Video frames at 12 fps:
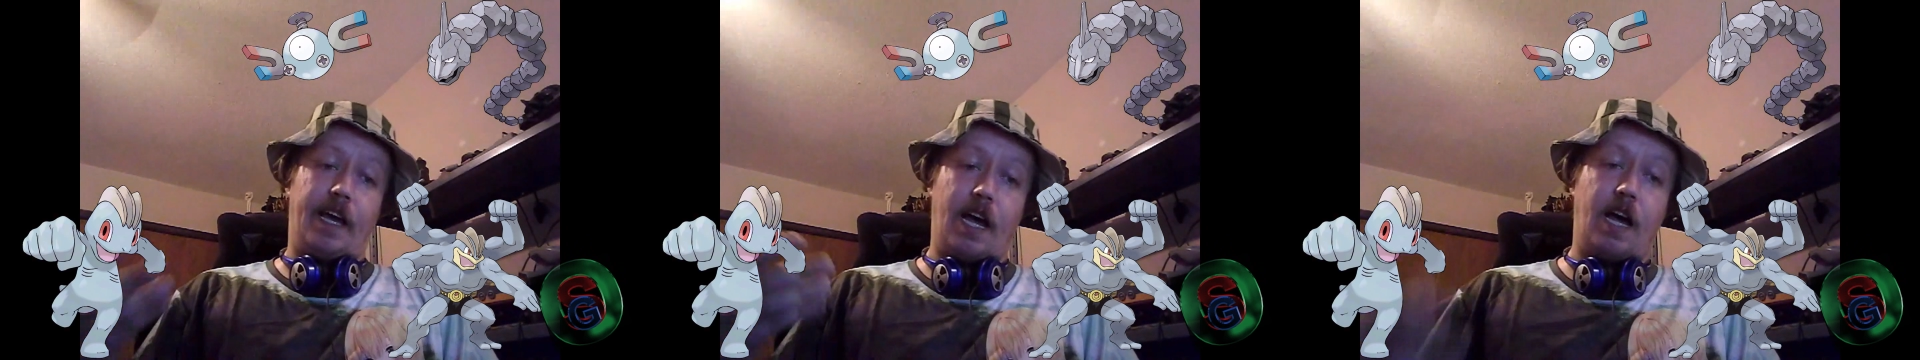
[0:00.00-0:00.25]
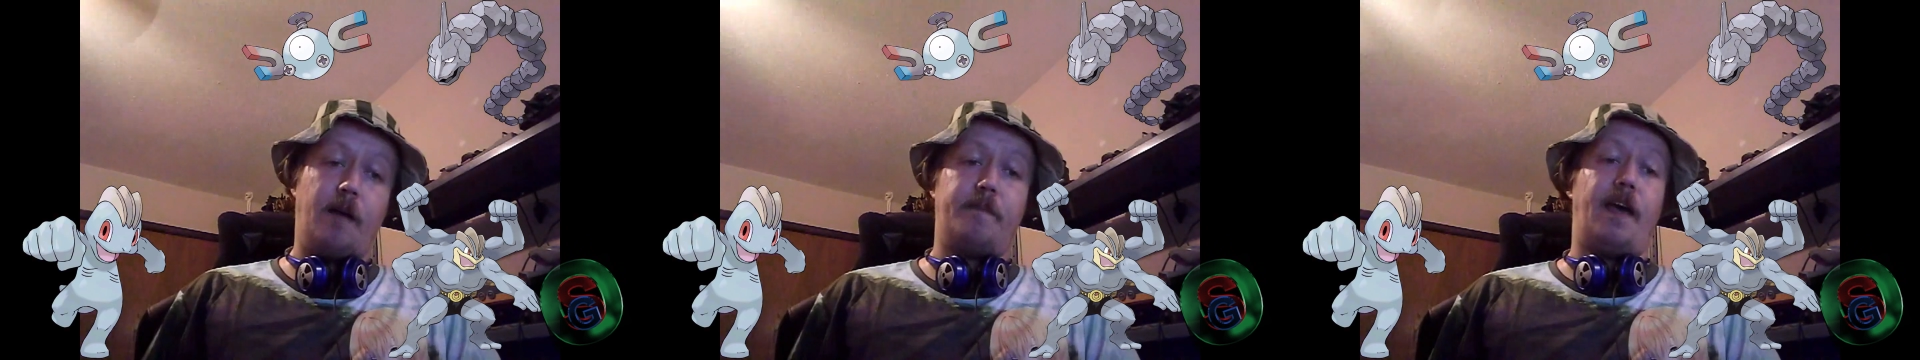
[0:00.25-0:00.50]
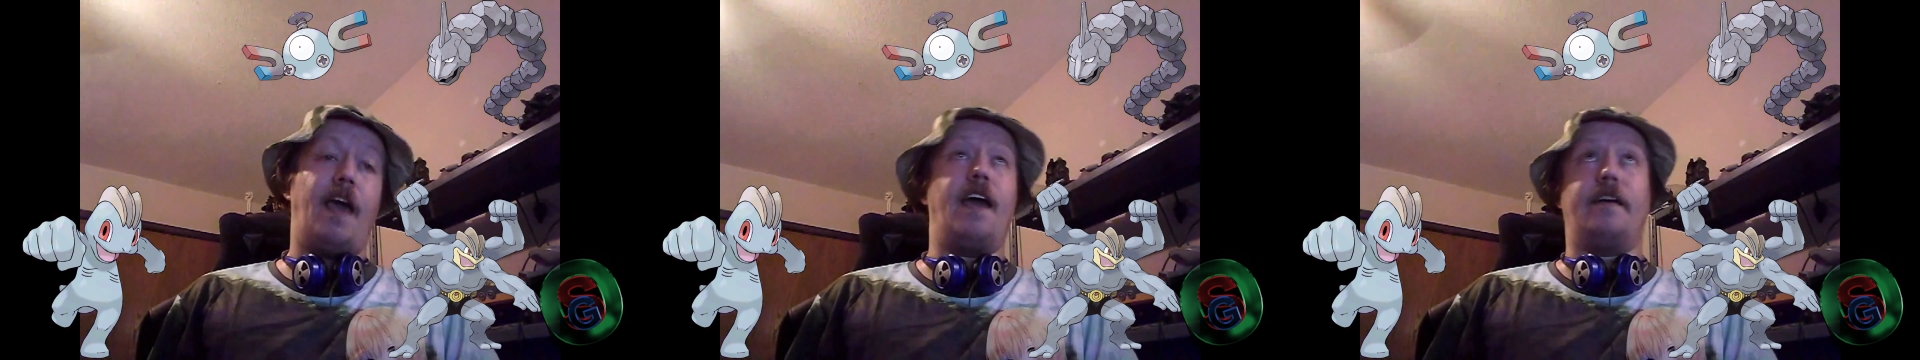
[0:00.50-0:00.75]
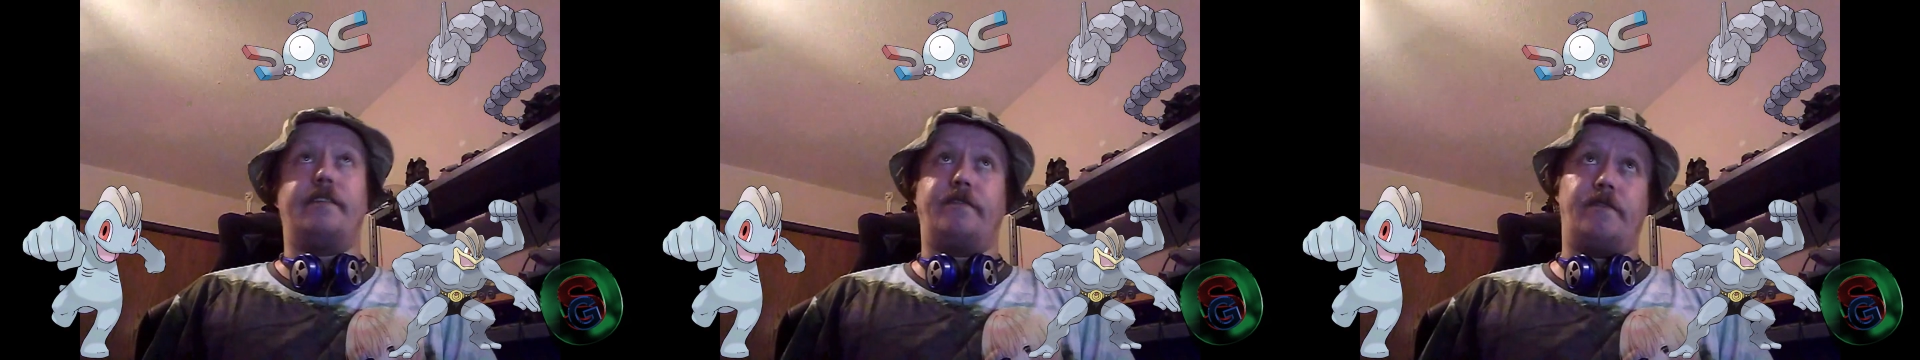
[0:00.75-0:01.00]
up
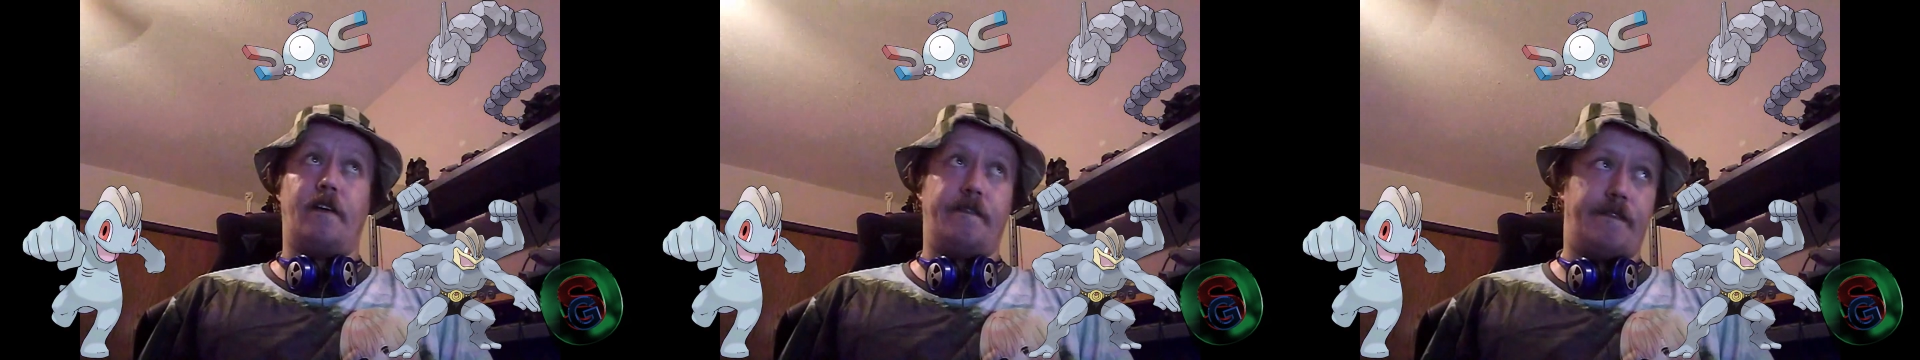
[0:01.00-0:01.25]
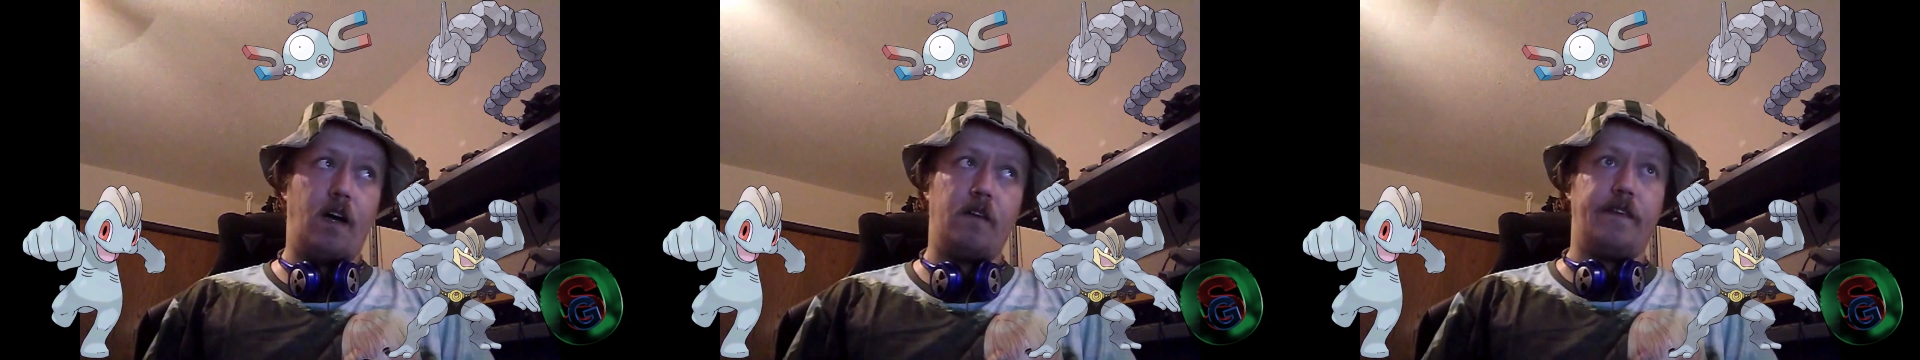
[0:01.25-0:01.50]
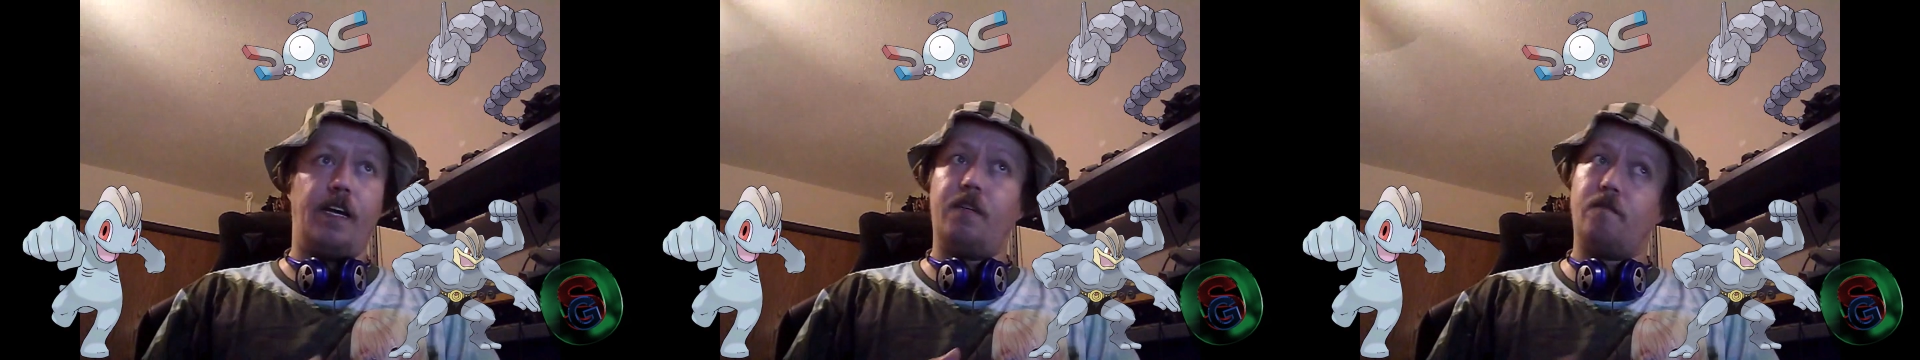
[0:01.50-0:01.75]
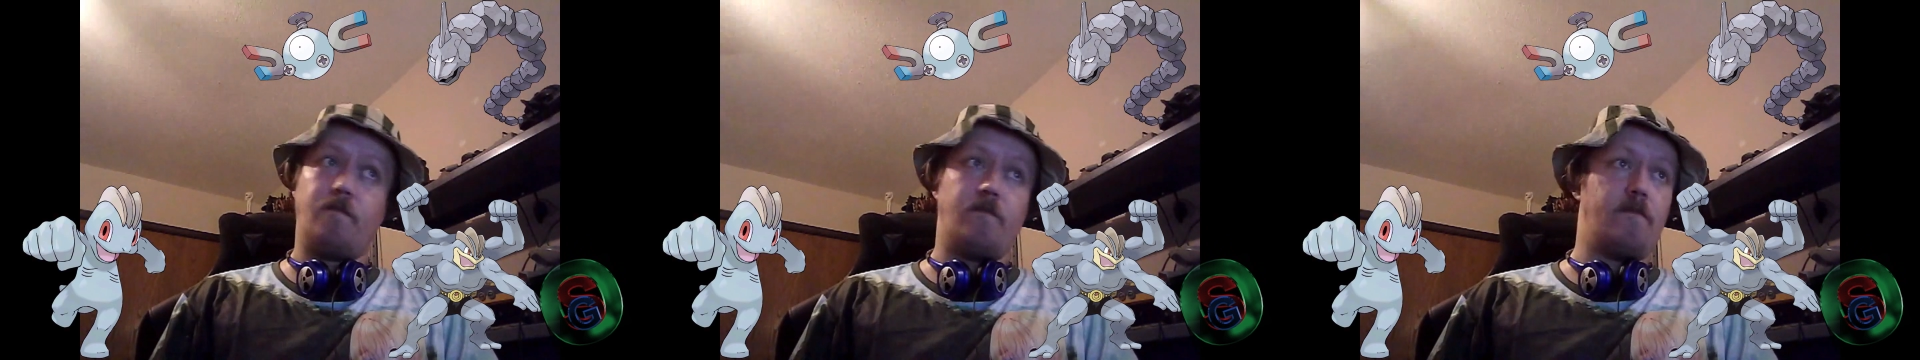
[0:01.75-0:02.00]
and evolving,